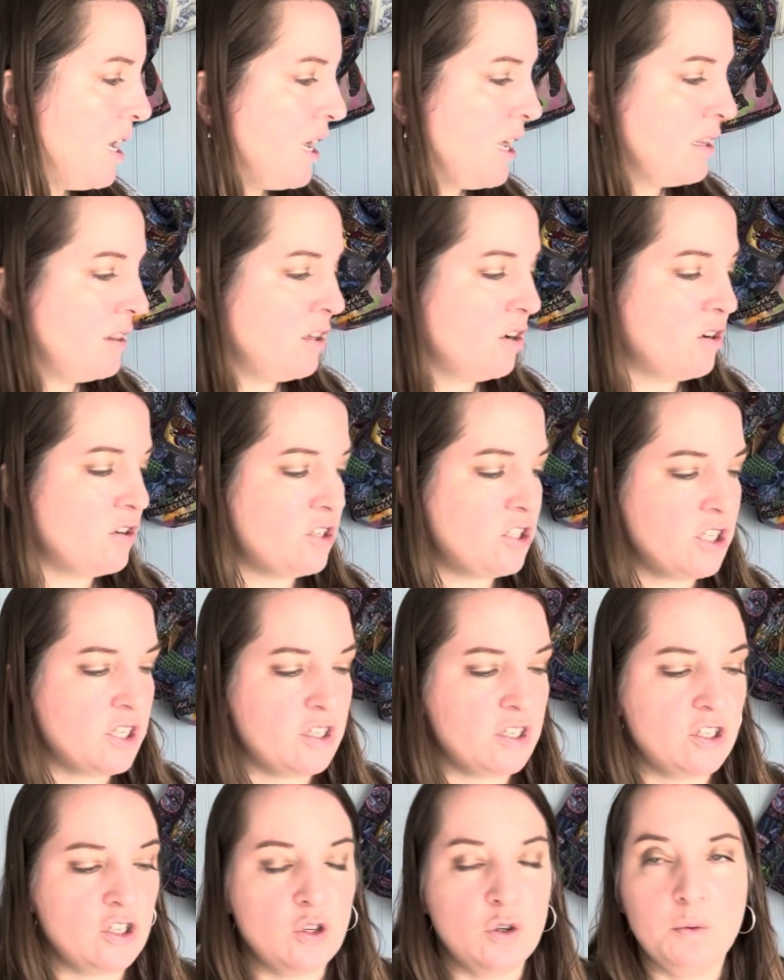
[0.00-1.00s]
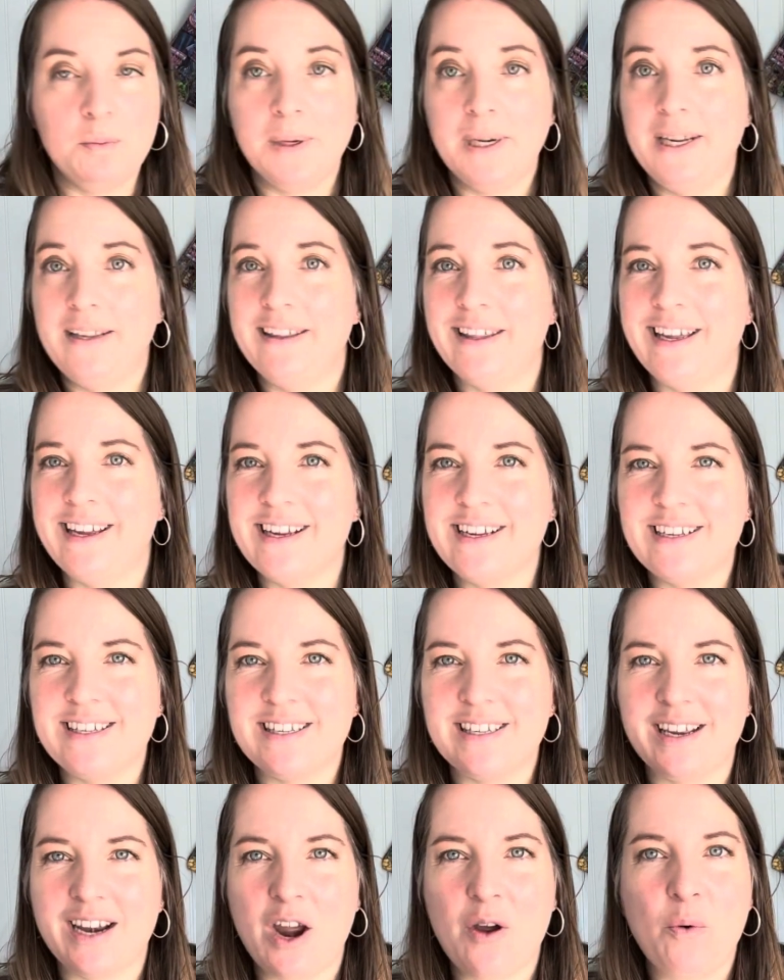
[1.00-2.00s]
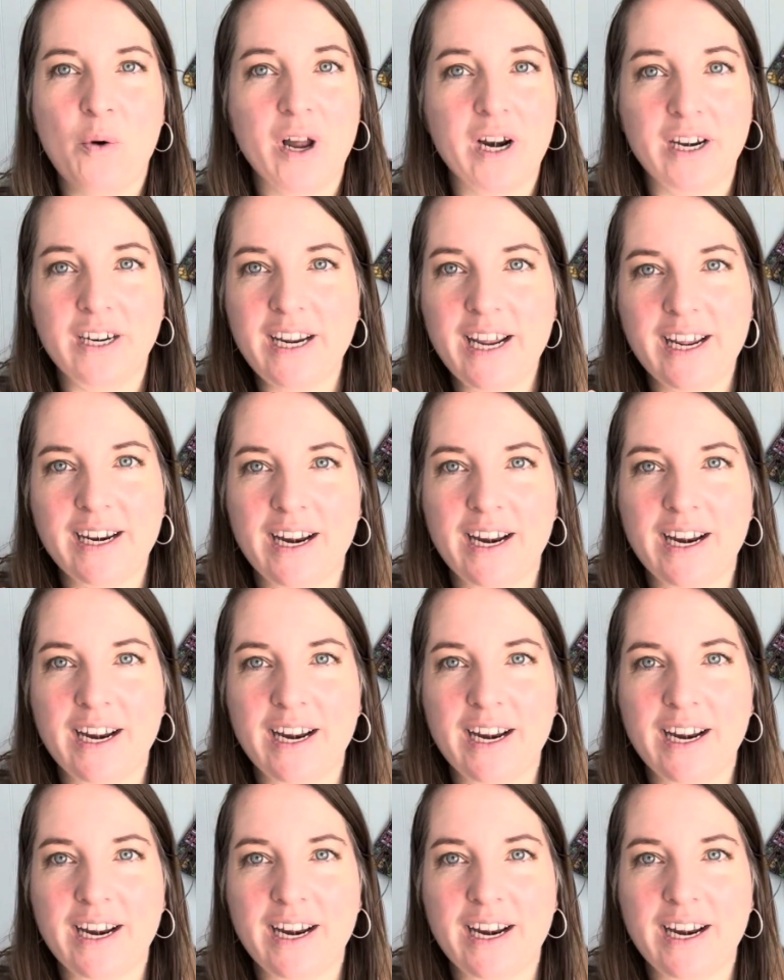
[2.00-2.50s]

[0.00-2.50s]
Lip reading: There's just too many things that I want to knit,